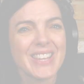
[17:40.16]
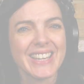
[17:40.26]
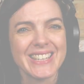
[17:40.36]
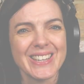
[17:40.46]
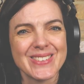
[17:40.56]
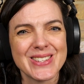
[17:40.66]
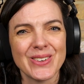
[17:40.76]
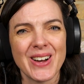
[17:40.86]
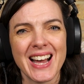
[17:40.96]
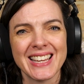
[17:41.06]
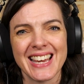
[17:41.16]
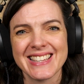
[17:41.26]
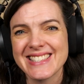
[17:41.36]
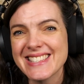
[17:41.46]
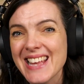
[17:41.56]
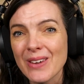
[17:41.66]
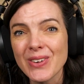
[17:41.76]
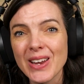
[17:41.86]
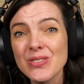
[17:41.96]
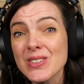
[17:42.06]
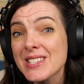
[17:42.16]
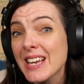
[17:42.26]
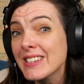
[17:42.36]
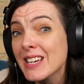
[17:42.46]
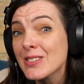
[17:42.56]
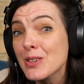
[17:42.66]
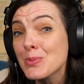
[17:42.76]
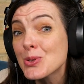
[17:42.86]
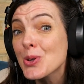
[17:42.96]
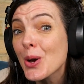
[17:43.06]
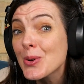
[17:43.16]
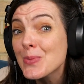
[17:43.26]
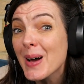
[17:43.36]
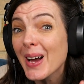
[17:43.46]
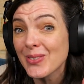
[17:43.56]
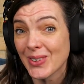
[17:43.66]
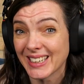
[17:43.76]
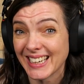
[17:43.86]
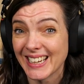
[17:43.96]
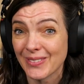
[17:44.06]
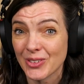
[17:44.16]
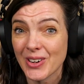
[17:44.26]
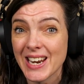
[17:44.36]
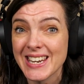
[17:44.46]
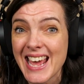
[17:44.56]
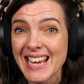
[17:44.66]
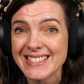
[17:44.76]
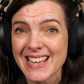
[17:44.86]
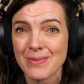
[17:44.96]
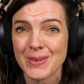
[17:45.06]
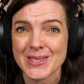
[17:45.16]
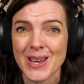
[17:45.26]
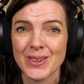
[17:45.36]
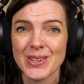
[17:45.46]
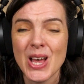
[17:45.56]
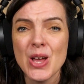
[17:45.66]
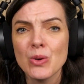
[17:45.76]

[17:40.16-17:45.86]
thank you to our guest Stefan for setting us up so perfectly for our next episode,